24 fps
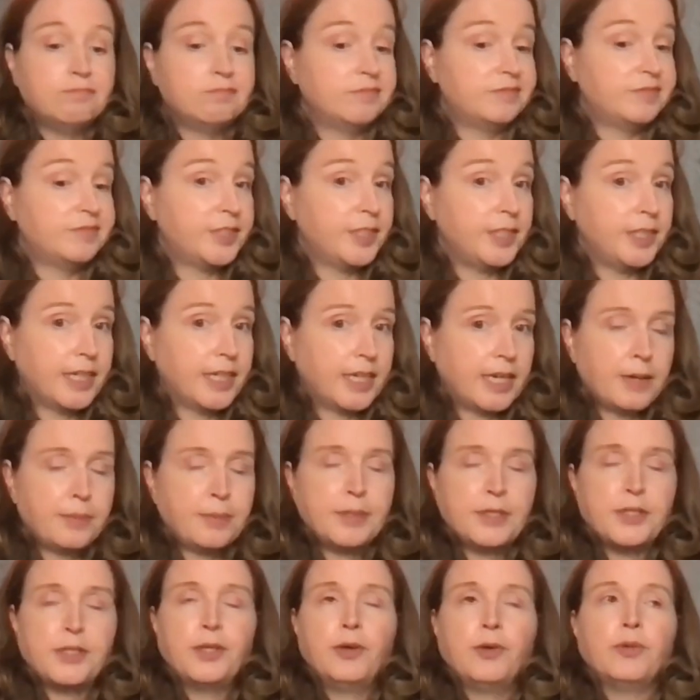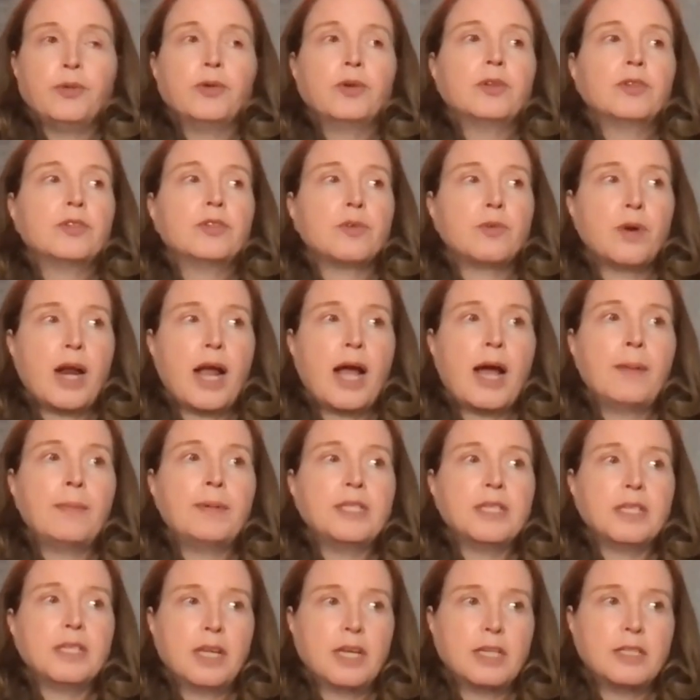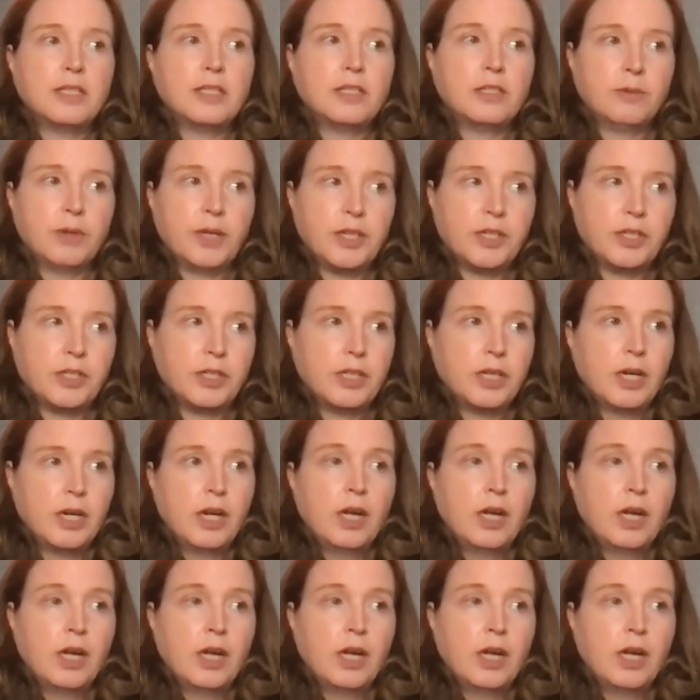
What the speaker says: Seen that happen too. So what happens in that situation?